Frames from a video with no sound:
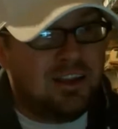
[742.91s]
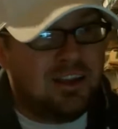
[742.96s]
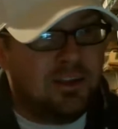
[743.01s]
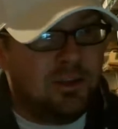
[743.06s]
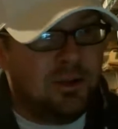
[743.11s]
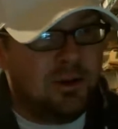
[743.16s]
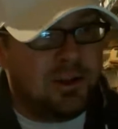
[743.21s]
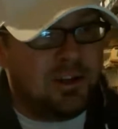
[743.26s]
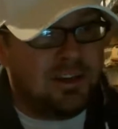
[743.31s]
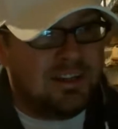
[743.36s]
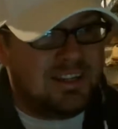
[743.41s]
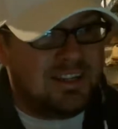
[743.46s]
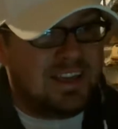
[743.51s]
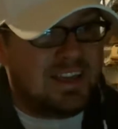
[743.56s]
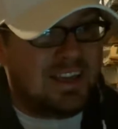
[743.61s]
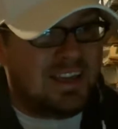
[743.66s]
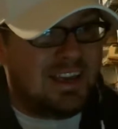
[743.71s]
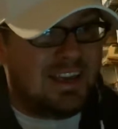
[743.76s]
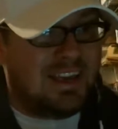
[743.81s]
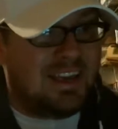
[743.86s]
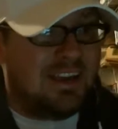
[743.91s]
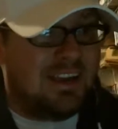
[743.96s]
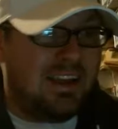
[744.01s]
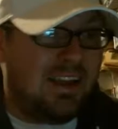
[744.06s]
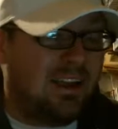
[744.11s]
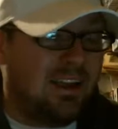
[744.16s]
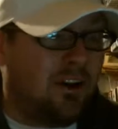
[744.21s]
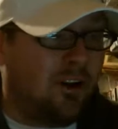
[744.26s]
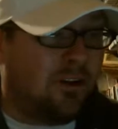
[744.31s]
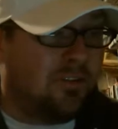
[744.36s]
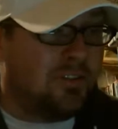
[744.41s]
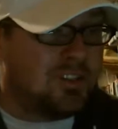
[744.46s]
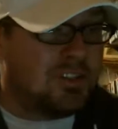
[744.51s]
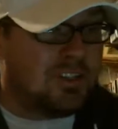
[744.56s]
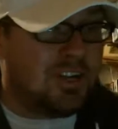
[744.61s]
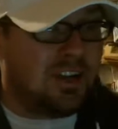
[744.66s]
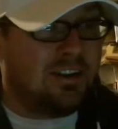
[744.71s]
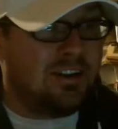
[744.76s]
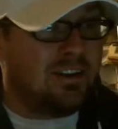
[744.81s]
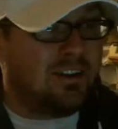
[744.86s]
You can dig in, and all of a
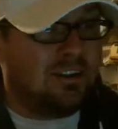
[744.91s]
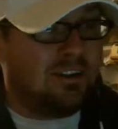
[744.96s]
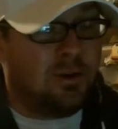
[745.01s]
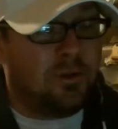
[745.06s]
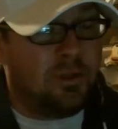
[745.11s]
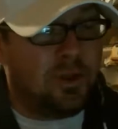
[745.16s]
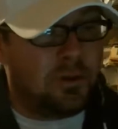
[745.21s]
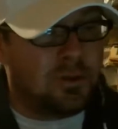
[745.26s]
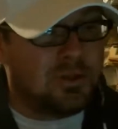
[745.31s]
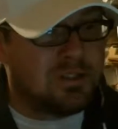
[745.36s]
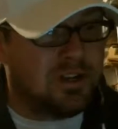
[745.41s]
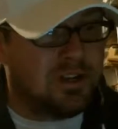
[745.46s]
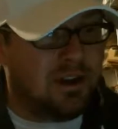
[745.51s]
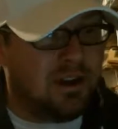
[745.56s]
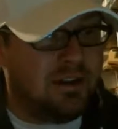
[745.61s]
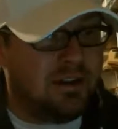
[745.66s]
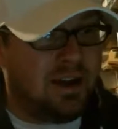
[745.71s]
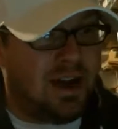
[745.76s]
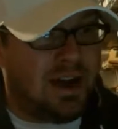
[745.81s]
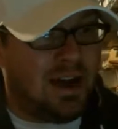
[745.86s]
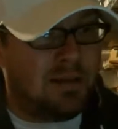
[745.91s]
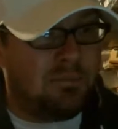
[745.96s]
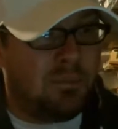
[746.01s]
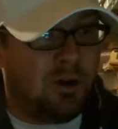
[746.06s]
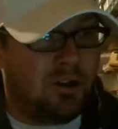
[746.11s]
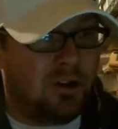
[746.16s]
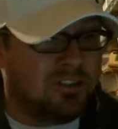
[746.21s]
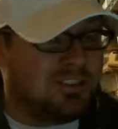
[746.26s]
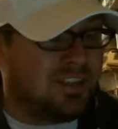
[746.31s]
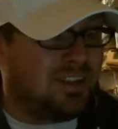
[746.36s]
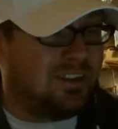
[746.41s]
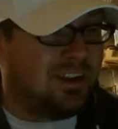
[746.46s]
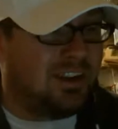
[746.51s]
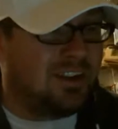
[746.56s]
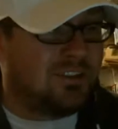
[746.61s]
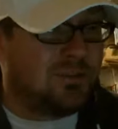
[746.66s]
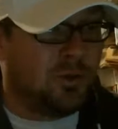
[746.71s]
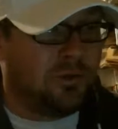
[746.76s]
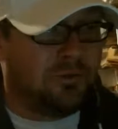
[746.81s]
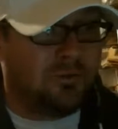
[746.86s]
sudden, there was an oddball set that I
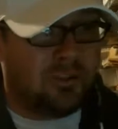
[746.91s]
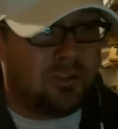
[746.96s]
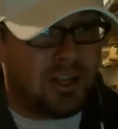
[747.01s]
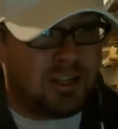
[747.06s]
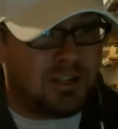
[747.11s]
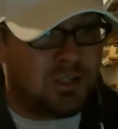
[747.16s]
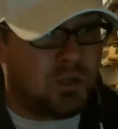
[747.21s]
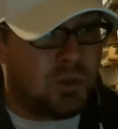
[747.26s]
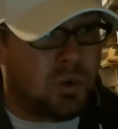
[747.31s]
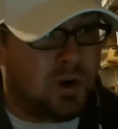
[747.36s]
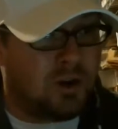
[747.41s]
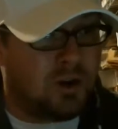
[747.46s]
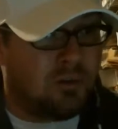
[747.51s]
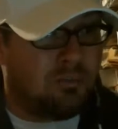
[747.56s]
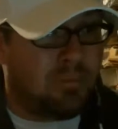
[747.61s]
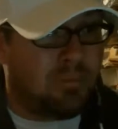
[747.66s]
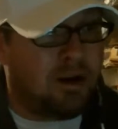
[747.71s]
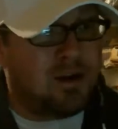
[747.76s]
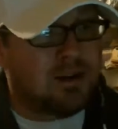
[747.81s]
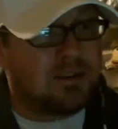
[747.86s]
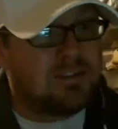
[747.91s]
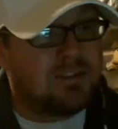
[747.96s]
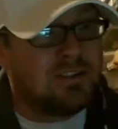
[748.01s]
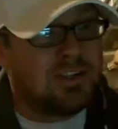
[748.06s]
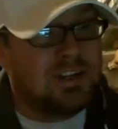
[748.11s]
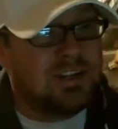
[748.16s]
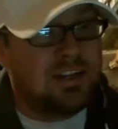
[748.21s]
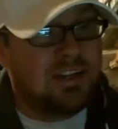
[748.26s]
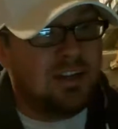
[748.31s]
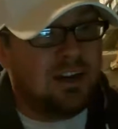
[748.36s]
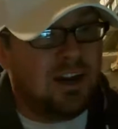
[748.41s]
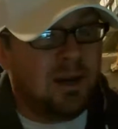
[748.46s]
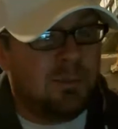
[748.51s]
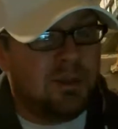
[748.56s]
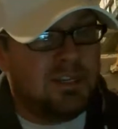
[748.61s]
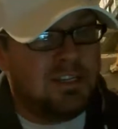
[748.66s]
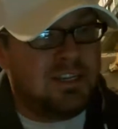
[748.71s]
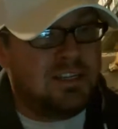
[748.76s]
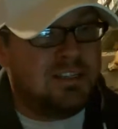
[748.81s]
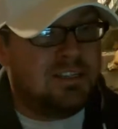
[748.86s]
sold for like $200, a
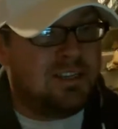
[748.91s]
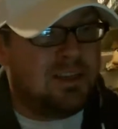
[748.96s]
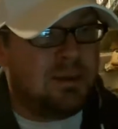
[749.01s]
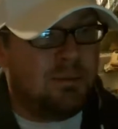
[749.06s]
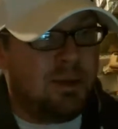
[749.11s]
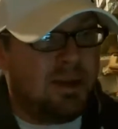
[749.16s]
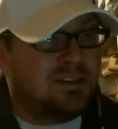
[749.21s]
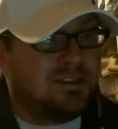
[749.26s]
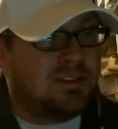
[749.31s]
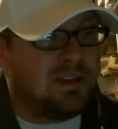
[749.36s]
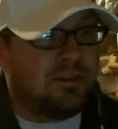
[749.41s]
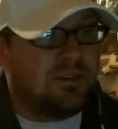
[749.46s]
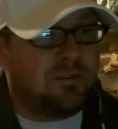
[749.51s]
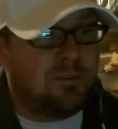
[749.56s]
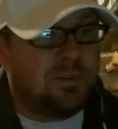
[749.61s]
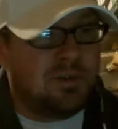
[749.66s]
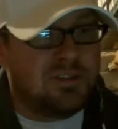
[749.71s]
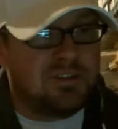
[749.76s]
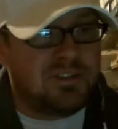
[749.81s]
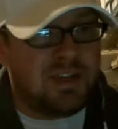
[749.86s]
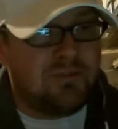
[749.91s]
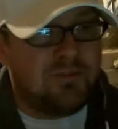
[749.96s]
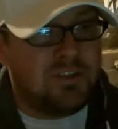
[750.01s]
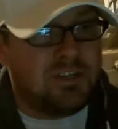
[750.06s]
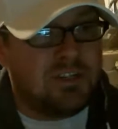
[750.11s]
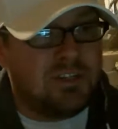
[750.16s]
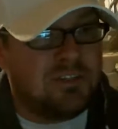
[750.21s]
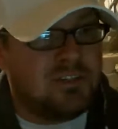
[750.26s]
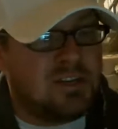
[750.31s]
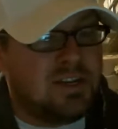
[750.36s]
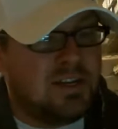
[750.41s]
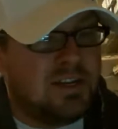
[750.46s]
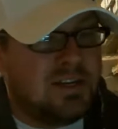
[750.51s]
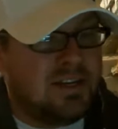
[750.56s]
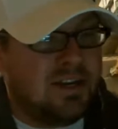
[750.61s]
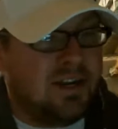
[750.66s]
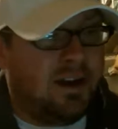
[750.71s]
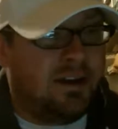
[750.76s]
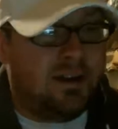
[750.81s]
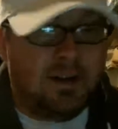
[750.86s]
TCMA set from the 70s,
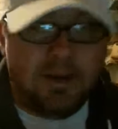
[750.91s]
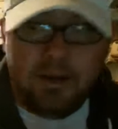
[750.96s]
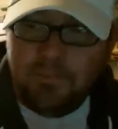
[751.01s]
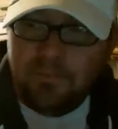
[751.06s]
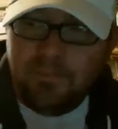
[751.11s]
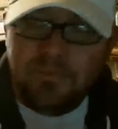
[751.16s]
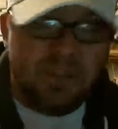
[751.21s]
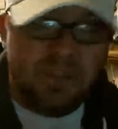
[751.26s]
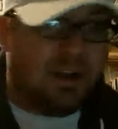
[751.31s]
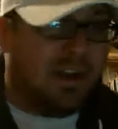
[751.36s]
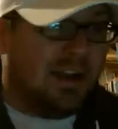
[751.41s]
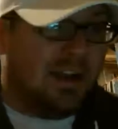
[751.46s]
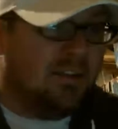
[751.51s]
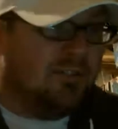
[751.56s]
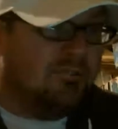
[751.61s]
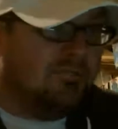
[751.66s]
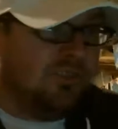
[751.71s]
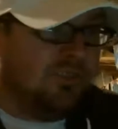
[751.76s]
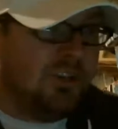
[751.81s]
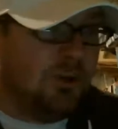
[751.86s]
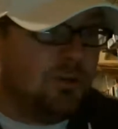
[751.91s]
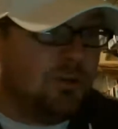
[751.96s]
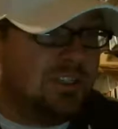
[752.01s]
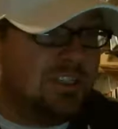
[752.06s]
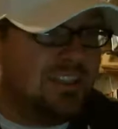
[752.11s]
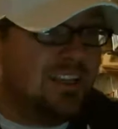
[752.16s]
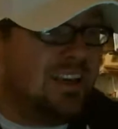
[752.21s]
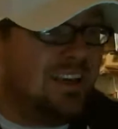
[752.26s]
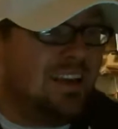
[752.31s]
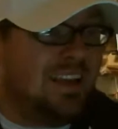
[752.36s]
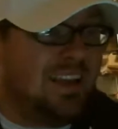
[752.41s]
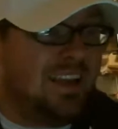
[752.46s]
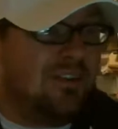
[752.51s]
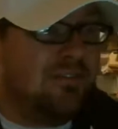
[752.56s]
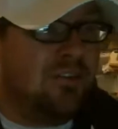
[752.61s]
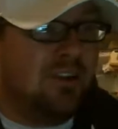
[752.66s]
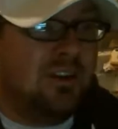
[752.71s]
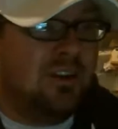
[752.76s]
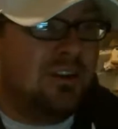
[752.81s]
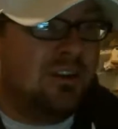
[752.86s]
that I, didn't
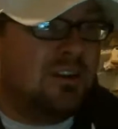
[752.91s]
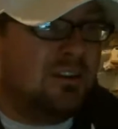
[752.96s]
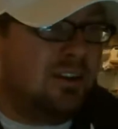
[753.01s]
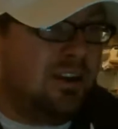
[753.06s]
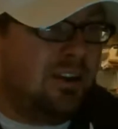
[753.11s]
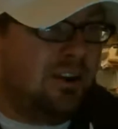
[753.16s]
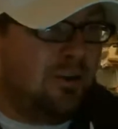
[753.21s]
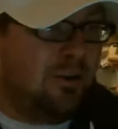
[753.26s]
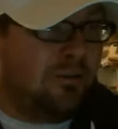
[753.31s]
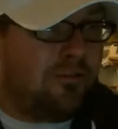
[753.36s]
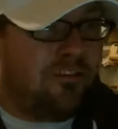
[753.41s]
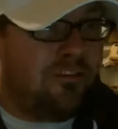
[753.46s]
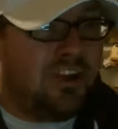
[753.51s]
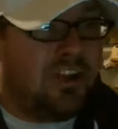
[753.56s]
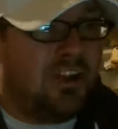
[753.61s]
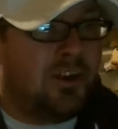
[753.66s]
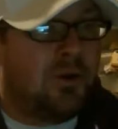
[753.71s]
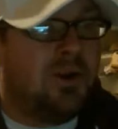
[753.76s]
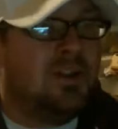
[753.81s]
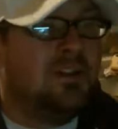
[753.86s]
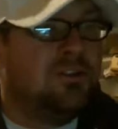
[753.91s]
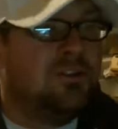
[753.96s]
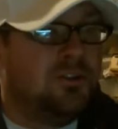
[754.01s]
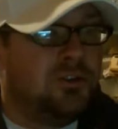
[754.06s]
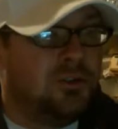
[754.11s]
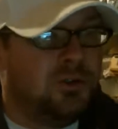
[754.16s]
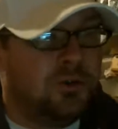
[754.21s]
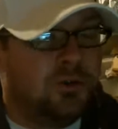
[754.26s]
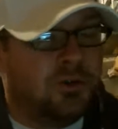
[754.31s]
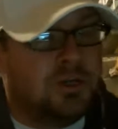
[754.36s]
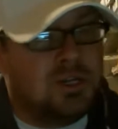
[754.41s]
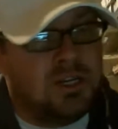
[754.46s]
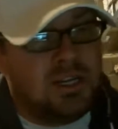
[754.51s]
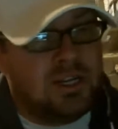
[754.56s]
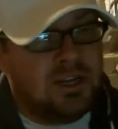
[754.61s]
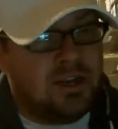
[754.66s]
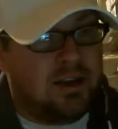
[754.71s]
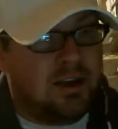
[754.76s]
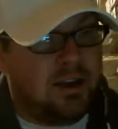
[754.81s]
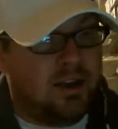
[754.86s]
even, figure into,
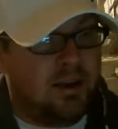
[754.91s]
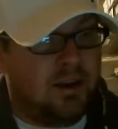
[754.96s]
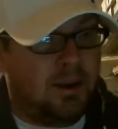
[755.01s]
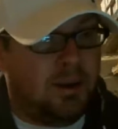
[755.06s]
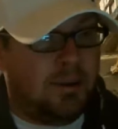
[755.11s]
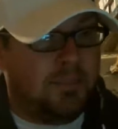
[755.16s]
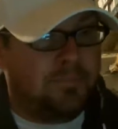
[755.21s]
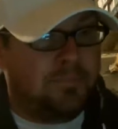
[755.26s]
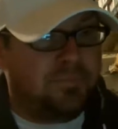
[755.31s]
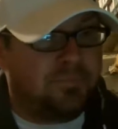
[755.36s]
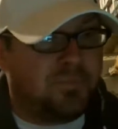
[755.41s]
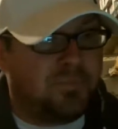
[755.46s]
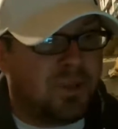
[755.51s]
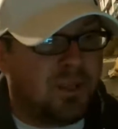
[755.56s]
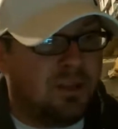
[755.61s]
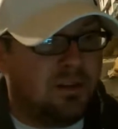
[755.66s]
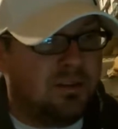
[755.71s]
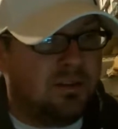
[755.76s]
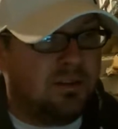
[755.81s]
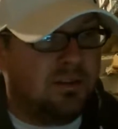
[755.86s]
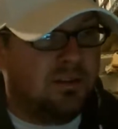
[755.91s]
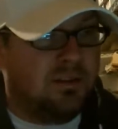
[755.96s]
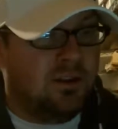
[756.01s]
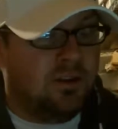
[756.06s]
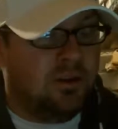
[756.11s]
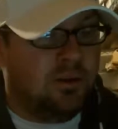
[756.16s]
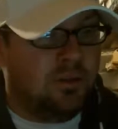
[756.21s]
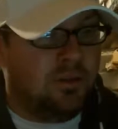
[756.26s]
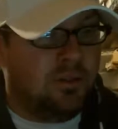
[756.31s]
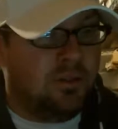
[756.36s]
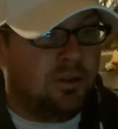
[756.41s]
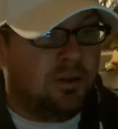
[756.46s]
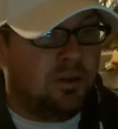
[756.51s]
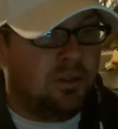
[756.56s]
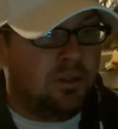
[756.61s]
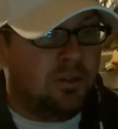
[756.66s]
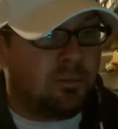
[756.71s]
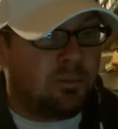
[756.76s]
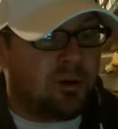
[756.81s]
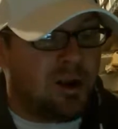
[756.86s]

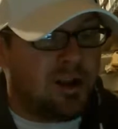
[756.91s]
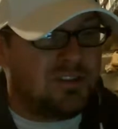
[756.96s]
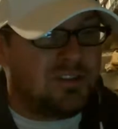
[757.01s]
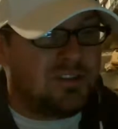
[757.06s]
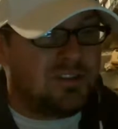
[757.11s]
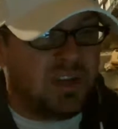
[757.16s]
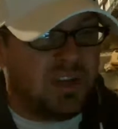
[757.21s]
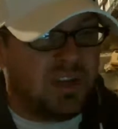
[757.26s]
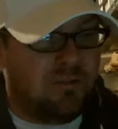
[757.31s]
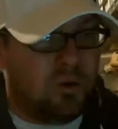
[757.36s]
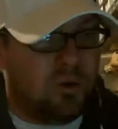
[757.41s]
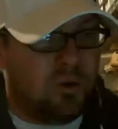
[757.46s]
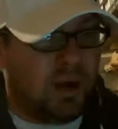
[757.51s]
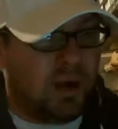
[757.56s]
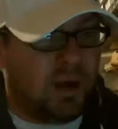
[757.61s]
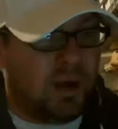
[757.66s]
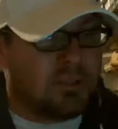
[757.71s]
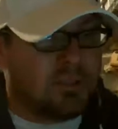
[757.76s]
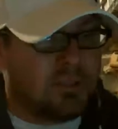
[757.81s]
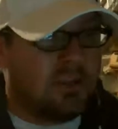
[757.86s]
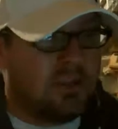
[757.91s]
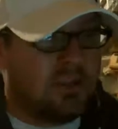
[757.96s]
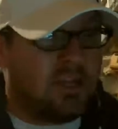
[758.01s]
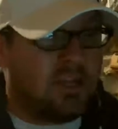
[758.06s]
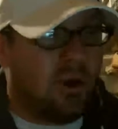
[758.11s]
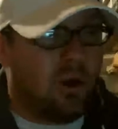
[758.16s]
the pricing of it when I was looking